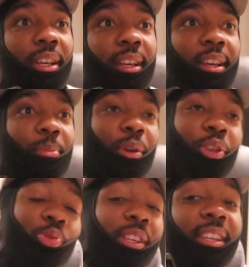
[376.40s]
Bro, you
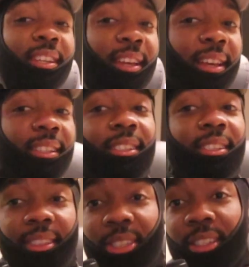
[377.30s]
need that shit to
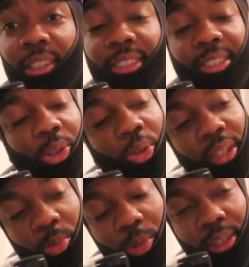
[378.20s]
sit in there so it
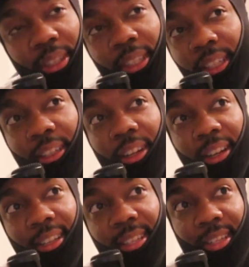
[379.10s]
can really get in there
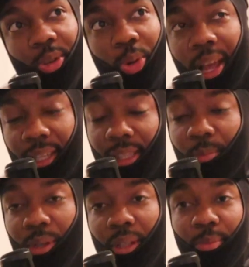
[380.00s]
and tenderize that
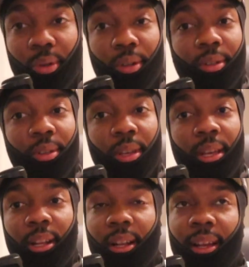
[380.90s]
meat, bro.
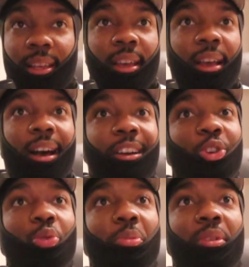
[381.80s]
Like,
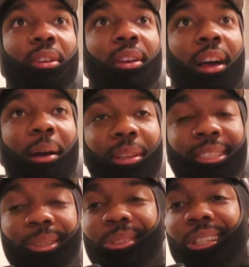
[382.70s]
I mean,
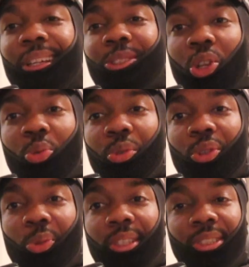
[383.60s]
sometimes, you know, when you're
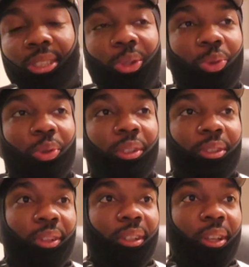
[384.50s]
rushing, you doing these
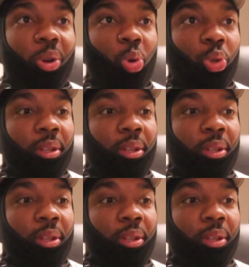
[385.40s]
videos,